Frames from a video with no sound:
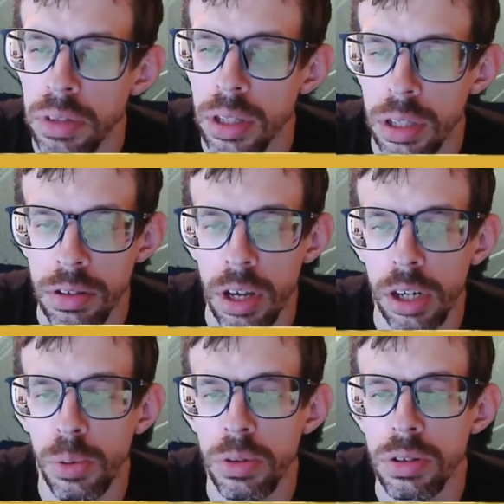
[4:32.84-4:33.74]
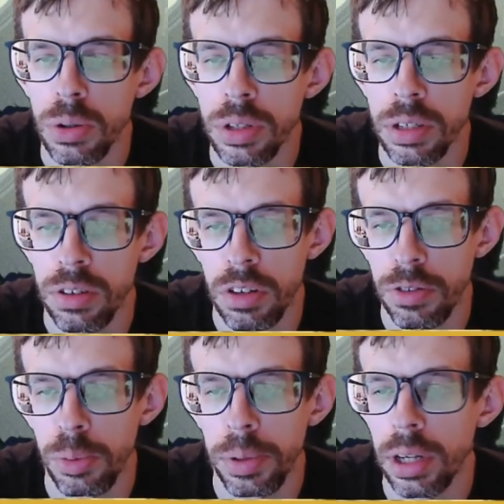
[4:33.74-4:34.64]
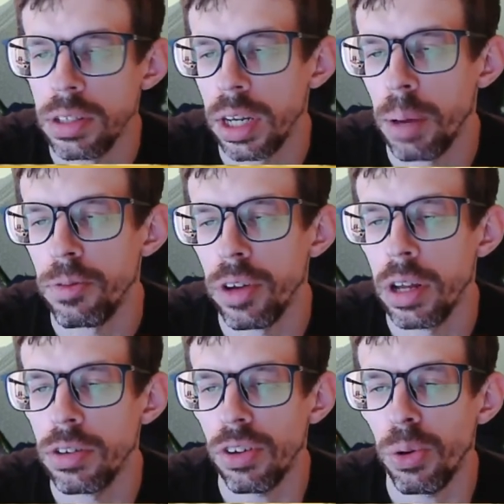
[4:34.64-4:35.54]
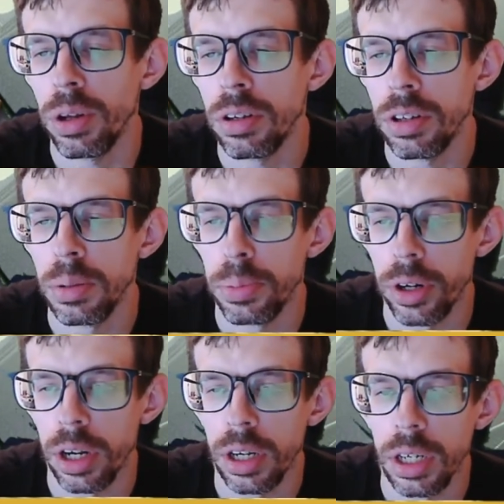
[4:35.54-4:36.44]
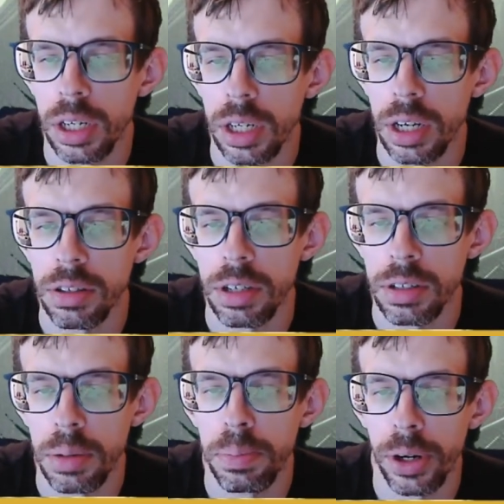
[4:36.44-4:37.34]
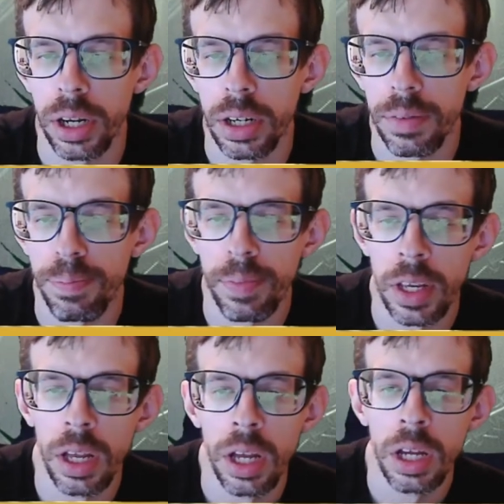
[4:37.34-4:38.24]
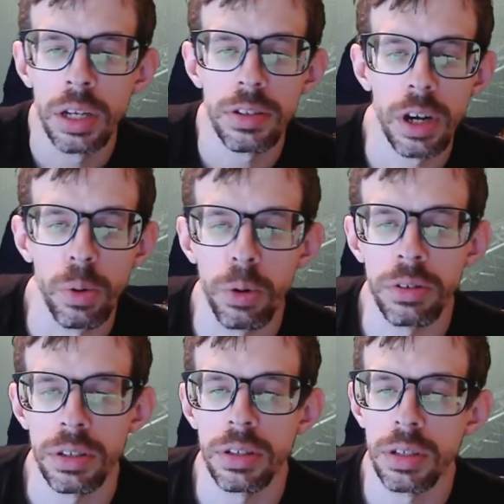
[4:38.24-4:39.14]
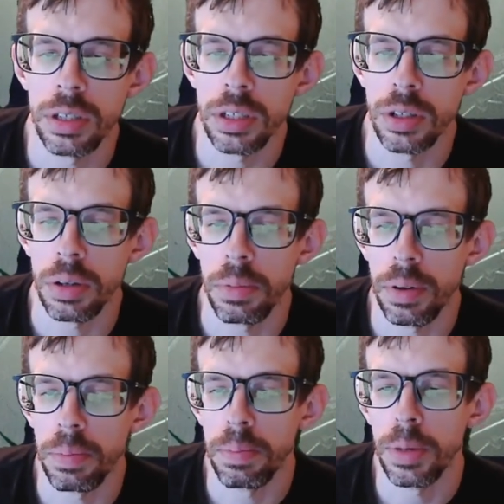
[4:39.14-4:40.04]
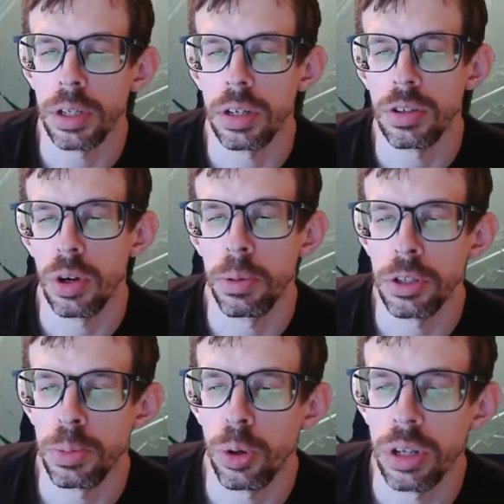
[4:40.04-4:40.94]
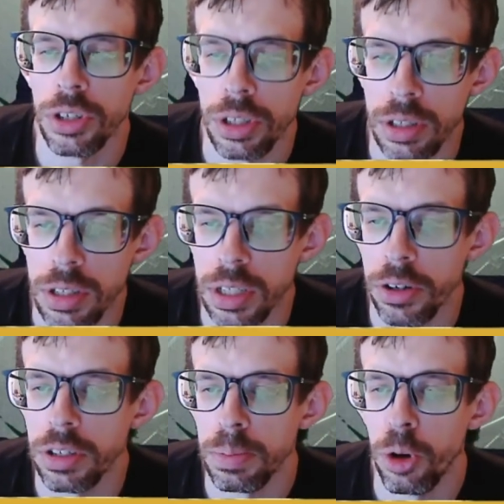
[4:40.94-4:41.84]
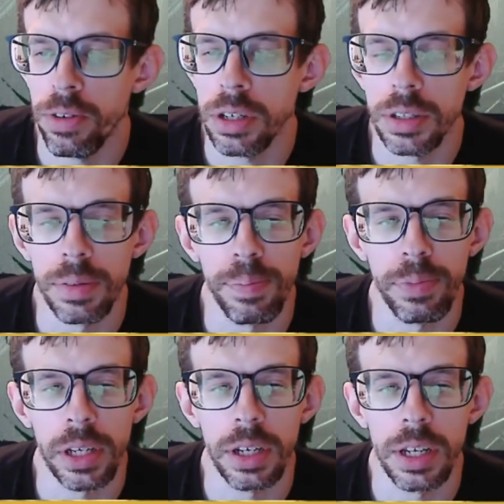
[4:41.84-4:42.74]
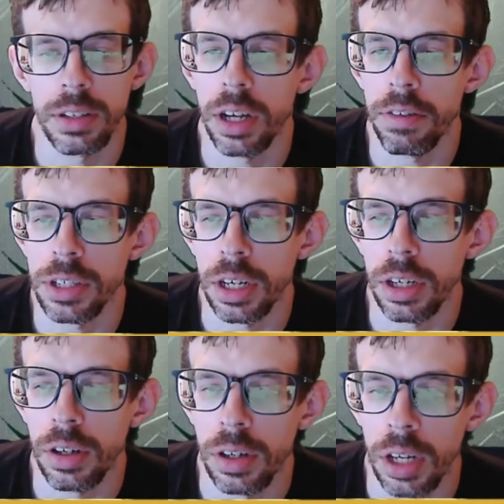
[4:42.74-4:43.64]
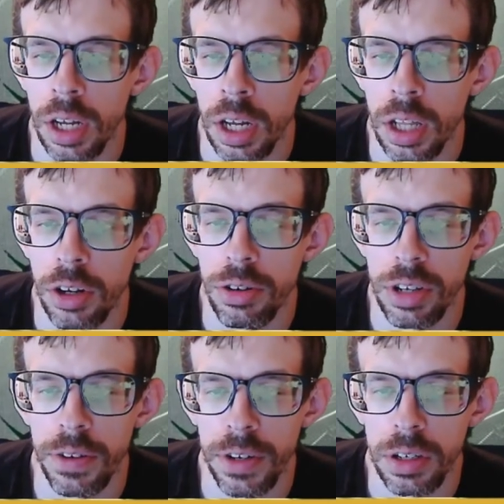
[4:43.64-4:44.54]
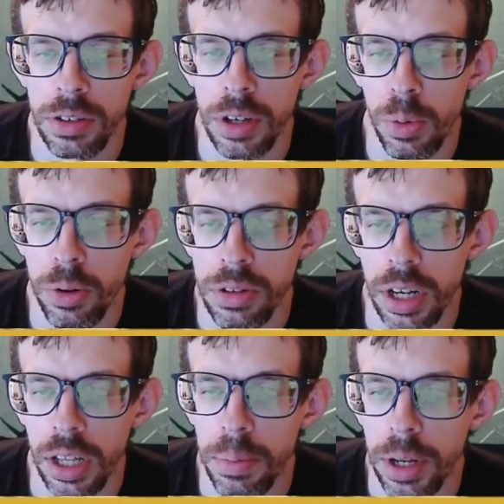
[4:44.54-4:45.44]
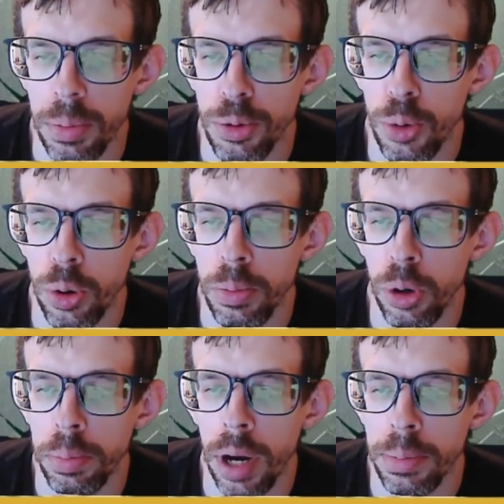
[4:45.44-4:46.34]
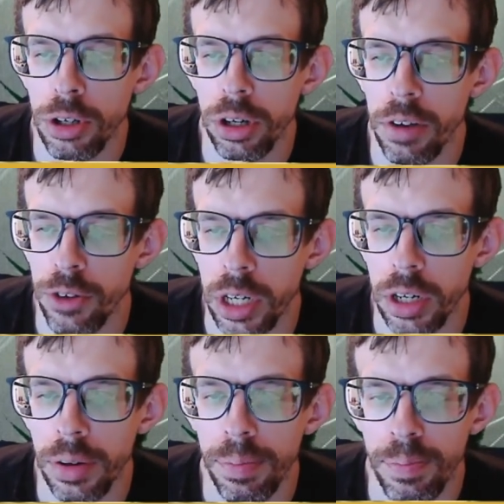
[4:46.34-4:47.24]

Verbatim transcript: The saga was so successful because it kept fans loyal to the brand. Yes, I said brand. Star Wars is so much more than just a series of movies. It's a lifestyle. There is even a Star Wars Day that becomes more and more popular every year.